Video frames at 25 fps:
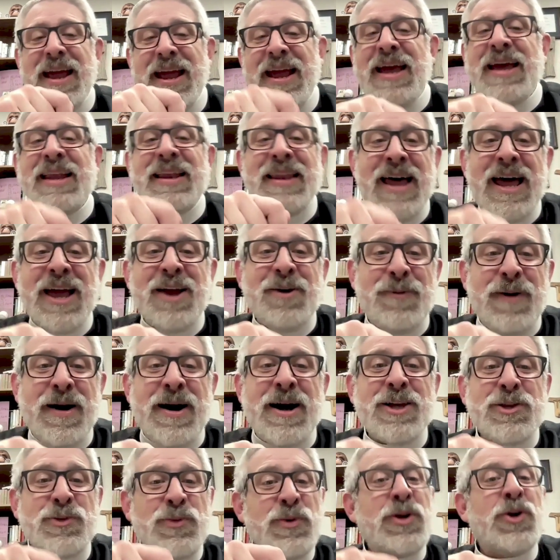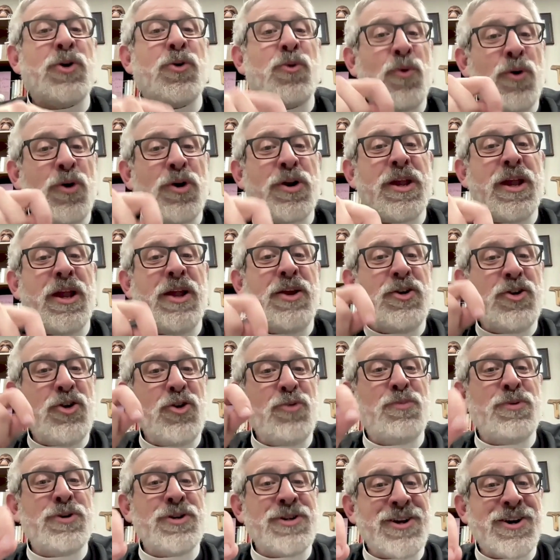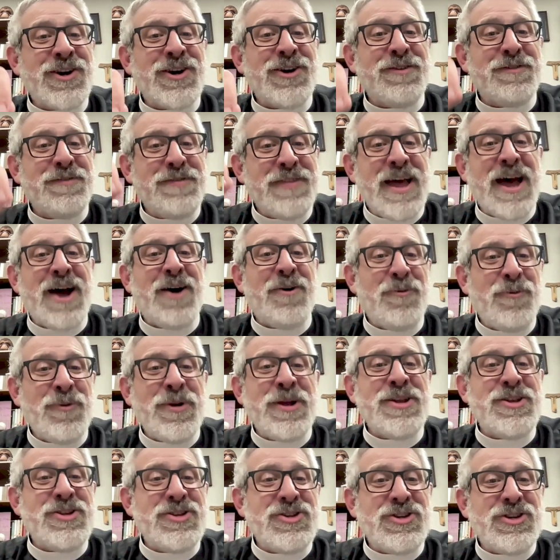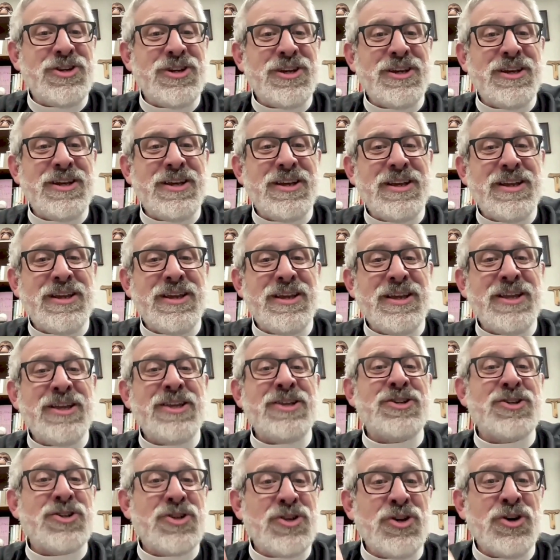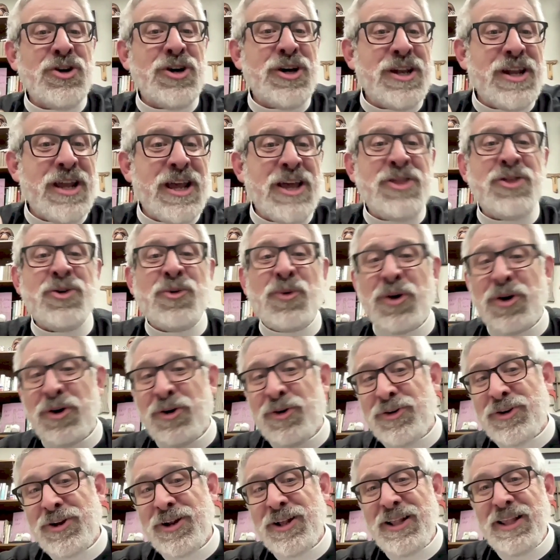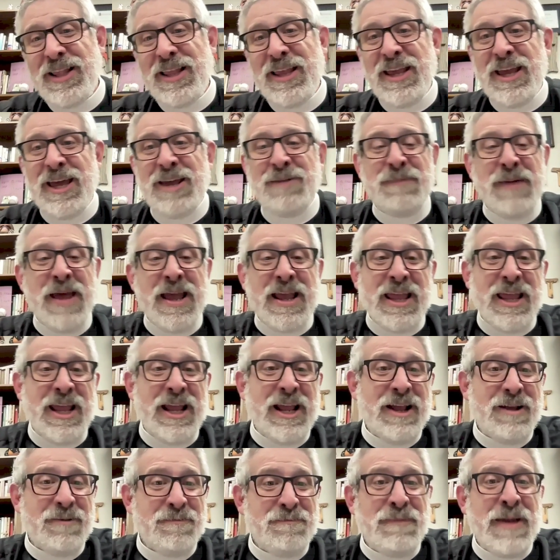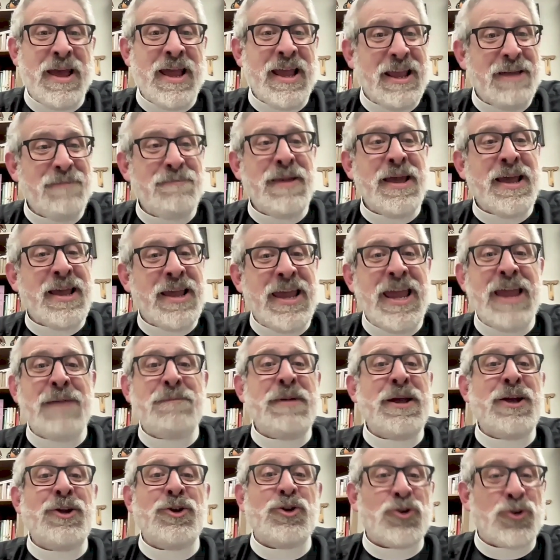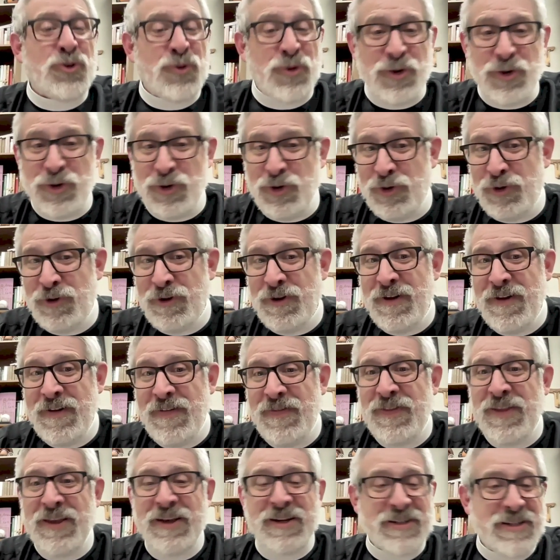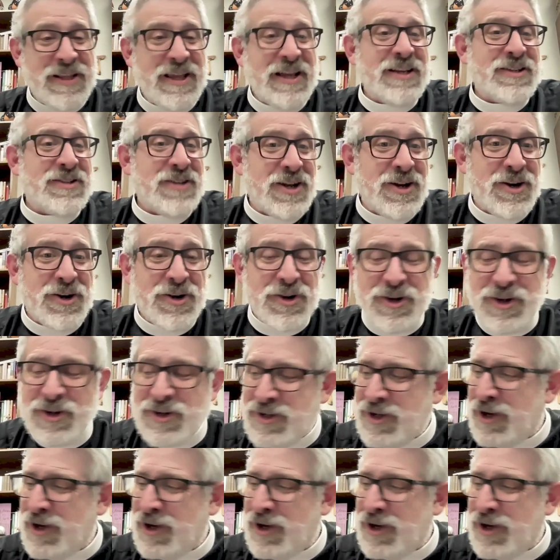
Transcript: And likewise, we are working to preserve that which is good in the world and keeping true these things that are good.